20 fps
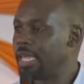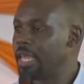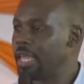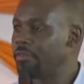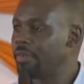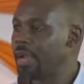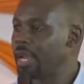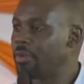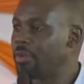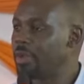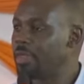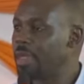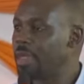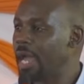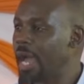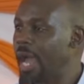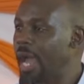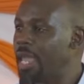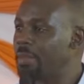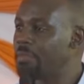even with
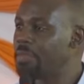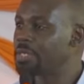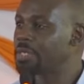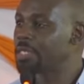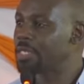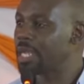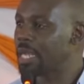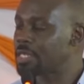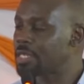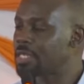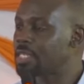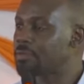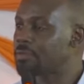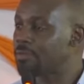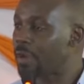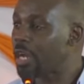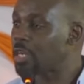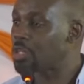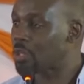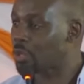the IBC as
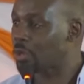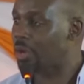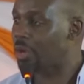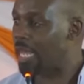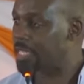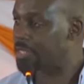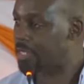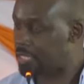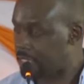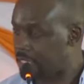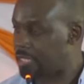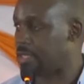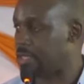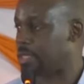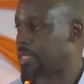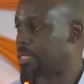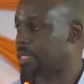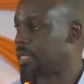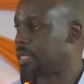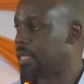dysfunctional as it
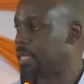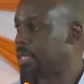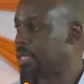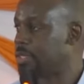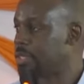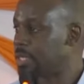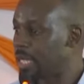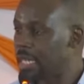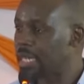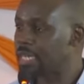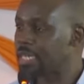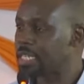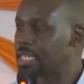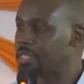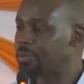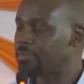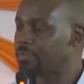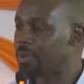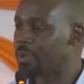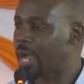is, Senator
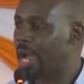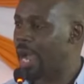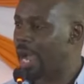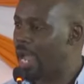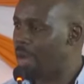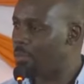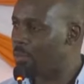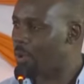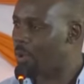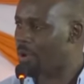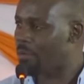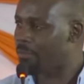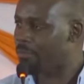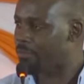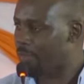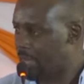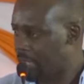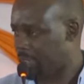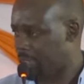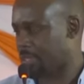Sifuna, I am
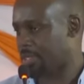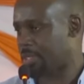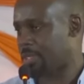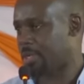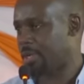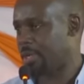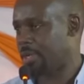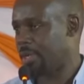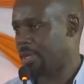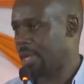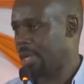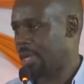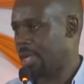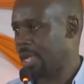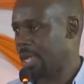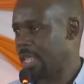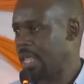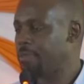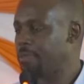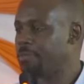convinced
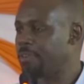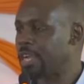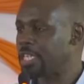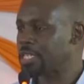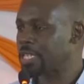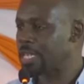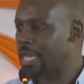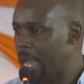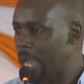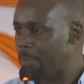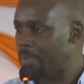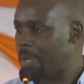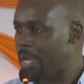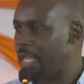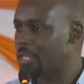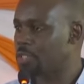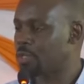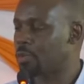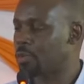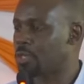if a snap
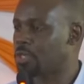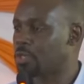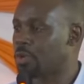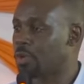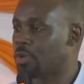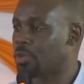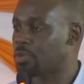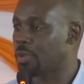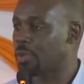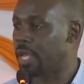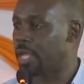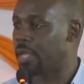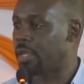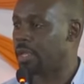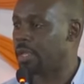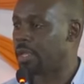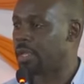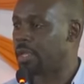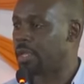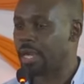election was called today,
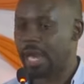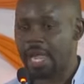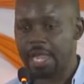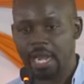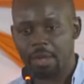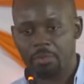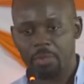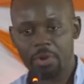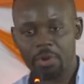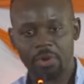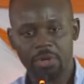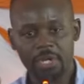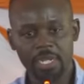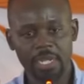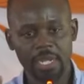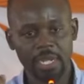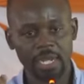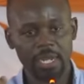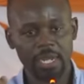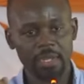Raila
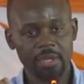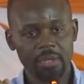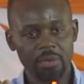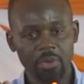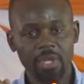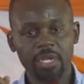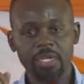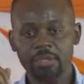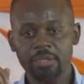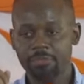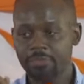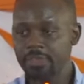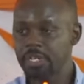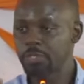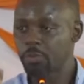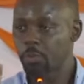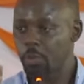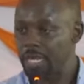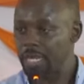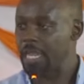Odinga will
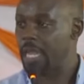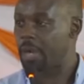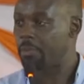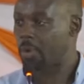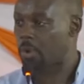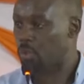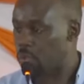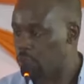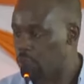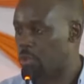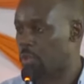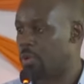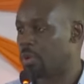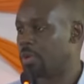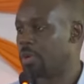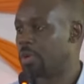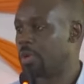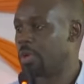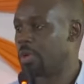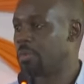defeat William Ruto,
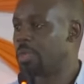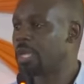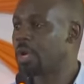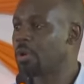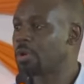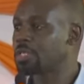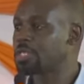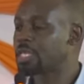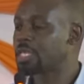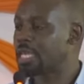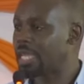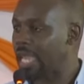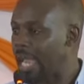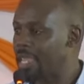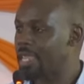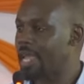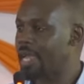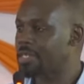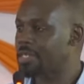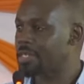because
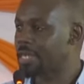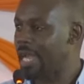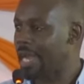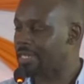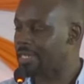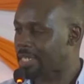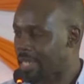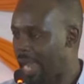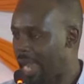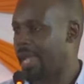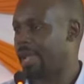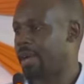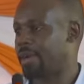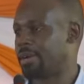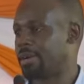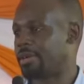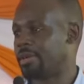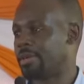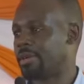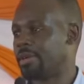Kenyans are
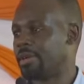tired.